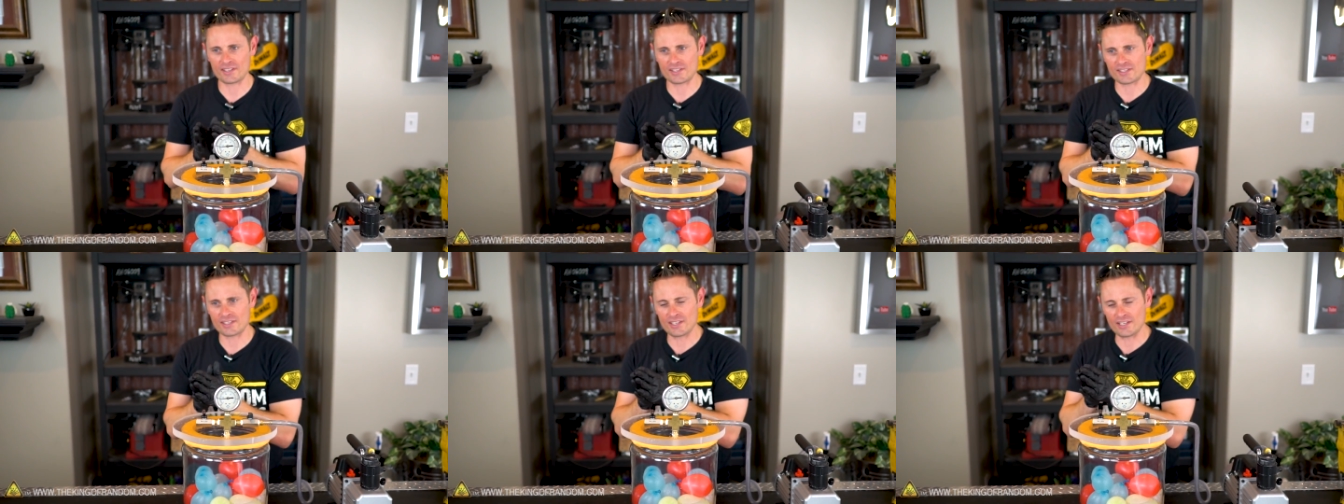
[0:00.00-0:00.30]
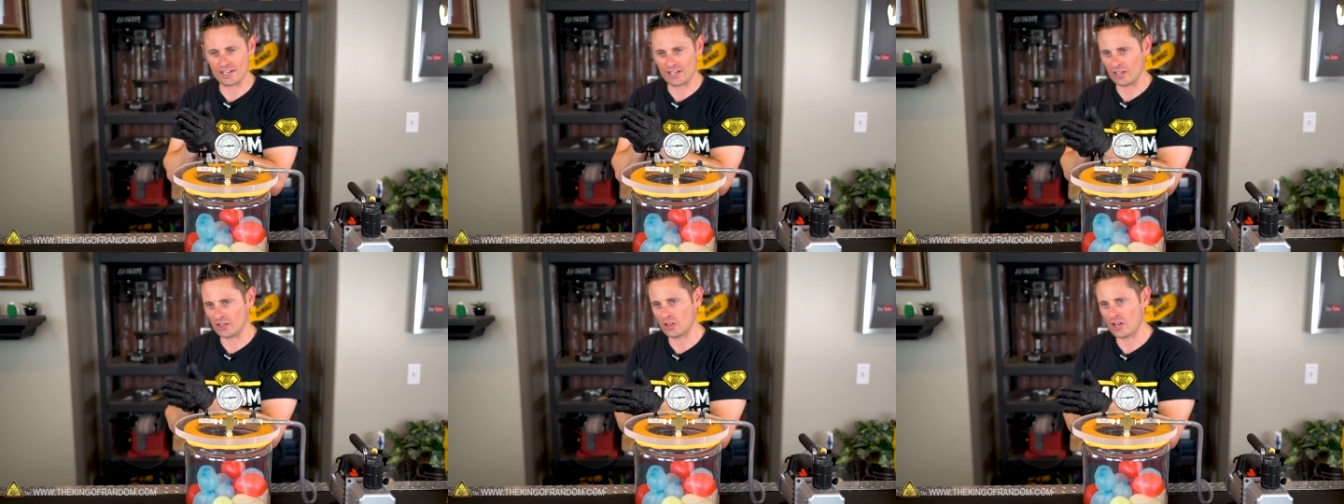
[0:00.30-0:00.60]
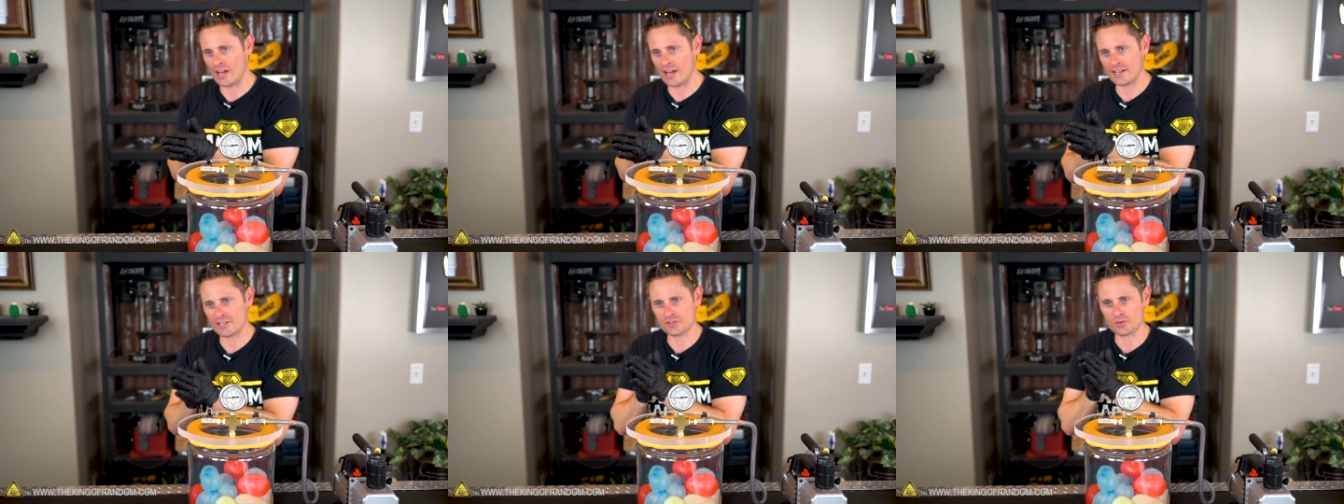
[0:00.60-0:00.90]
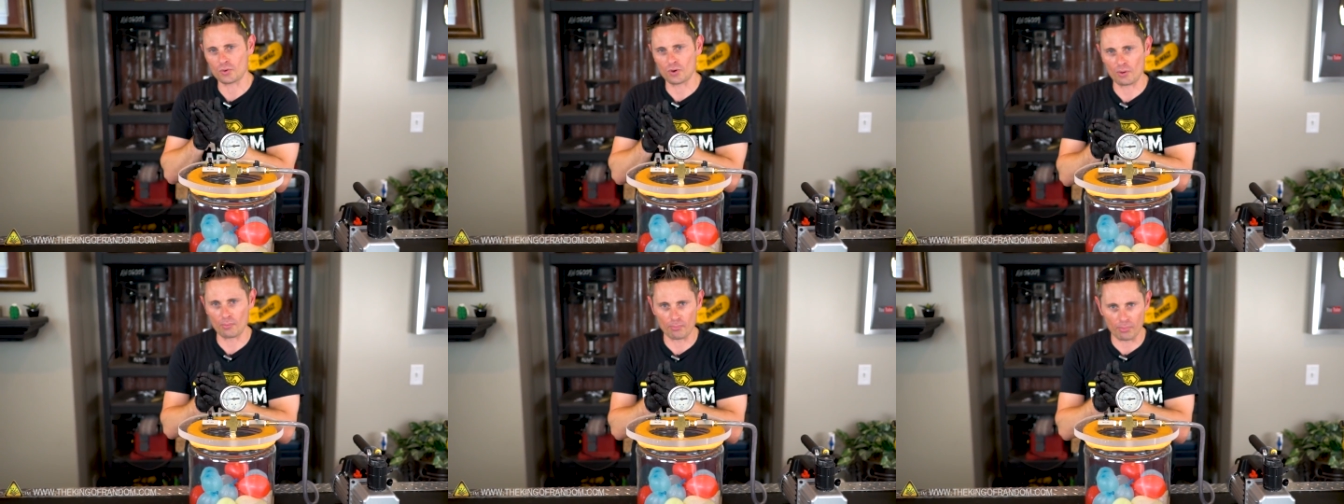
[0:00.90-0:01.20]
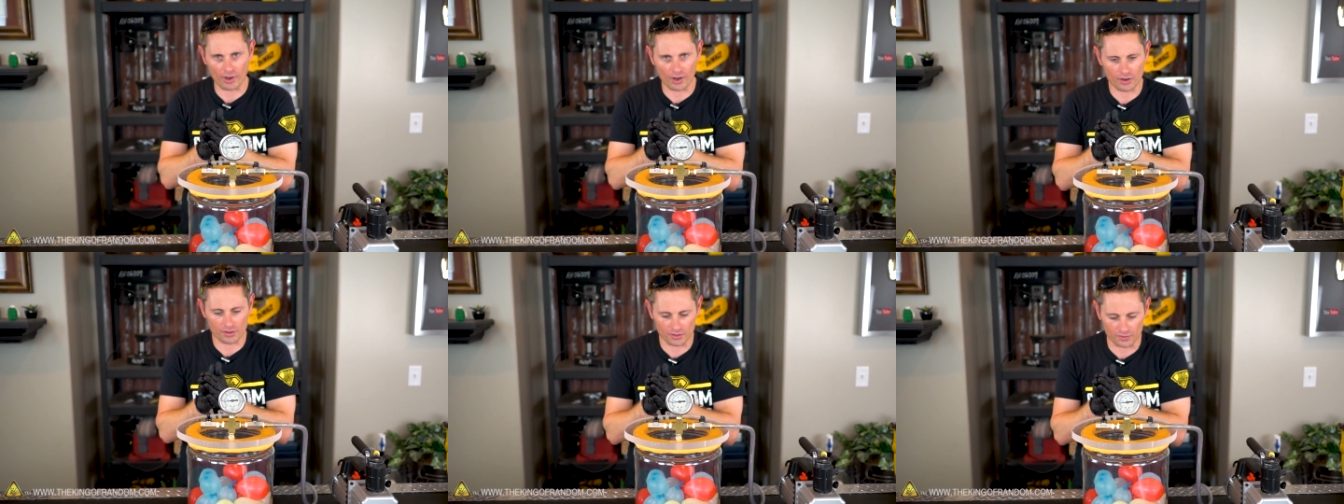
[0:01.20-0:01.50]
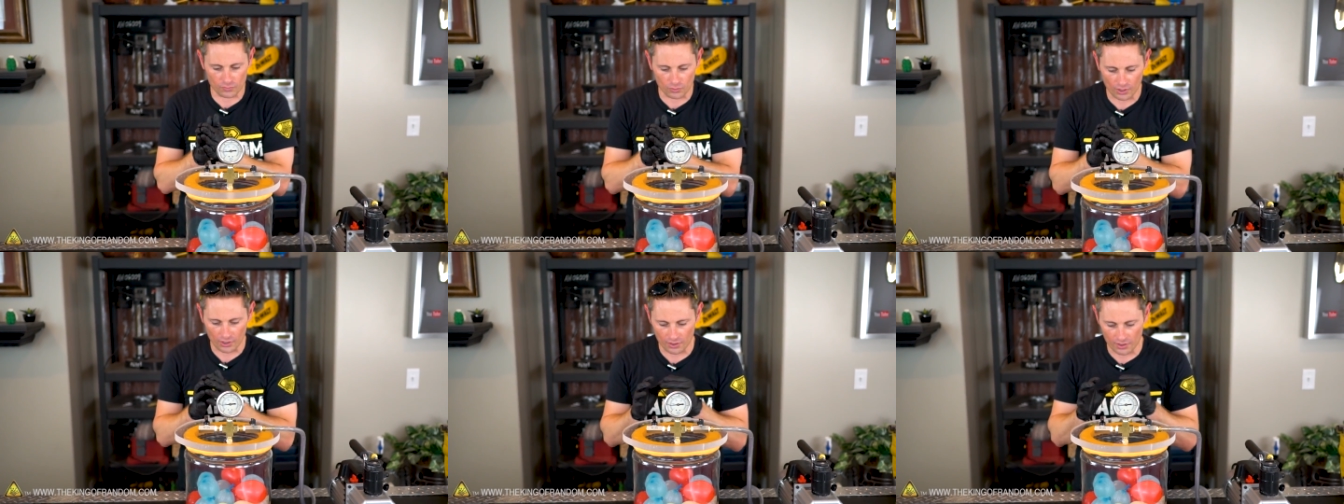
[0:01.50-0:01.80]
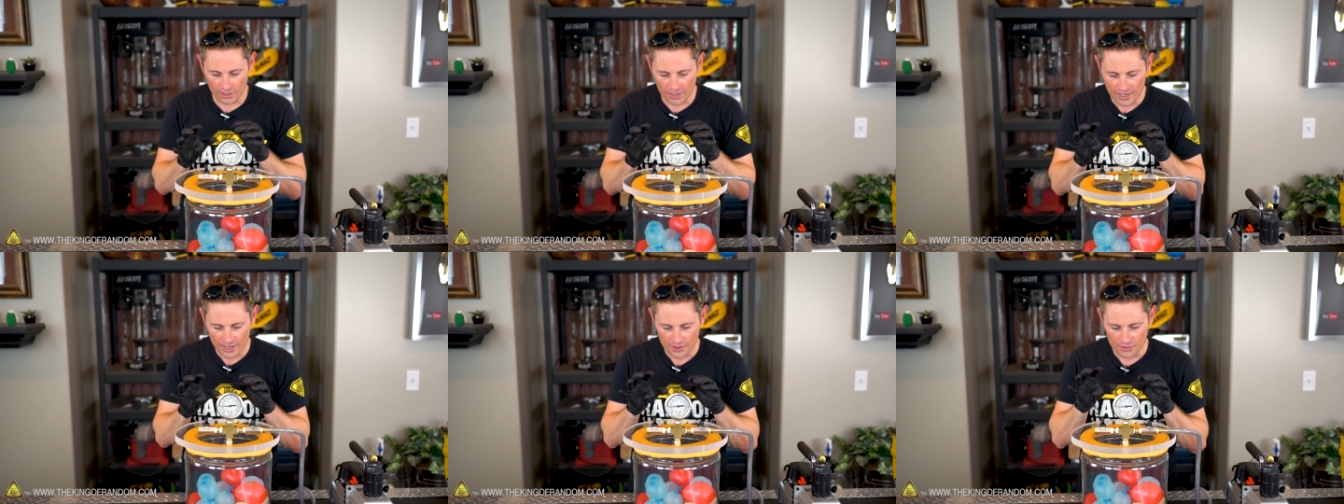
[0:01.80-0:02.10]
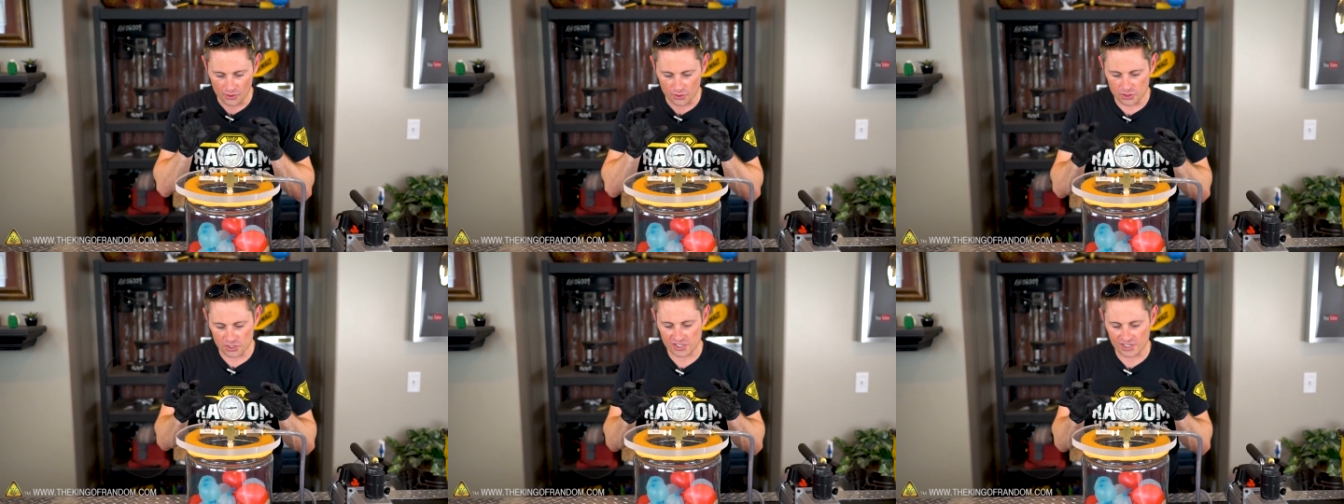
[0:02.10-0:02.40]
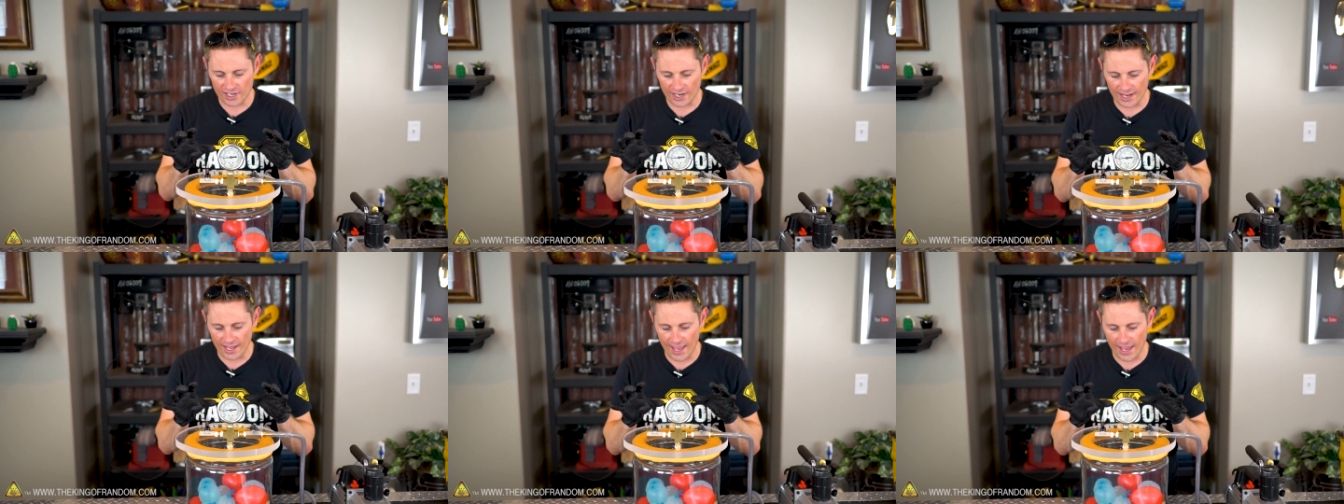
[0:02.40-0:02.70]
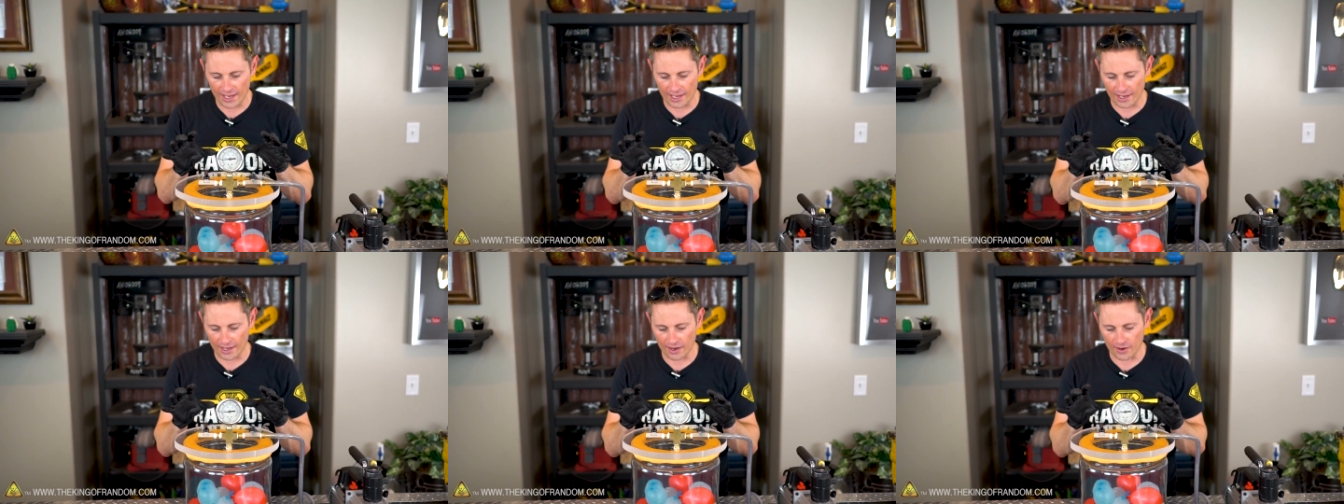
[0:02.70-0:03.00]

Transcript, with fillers: to see in a glass or a bottle of water. They're just kind of hanging